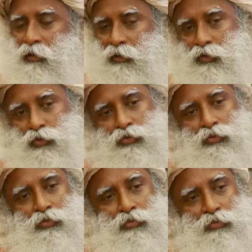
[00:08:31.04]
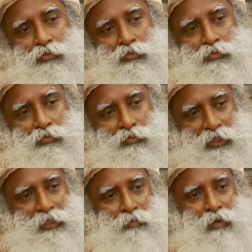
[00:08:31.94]
you…
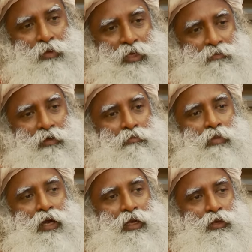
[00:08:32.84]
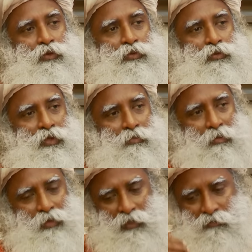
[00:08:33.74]
this memory will bind you, the
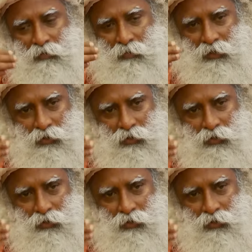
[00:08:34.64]
memory will make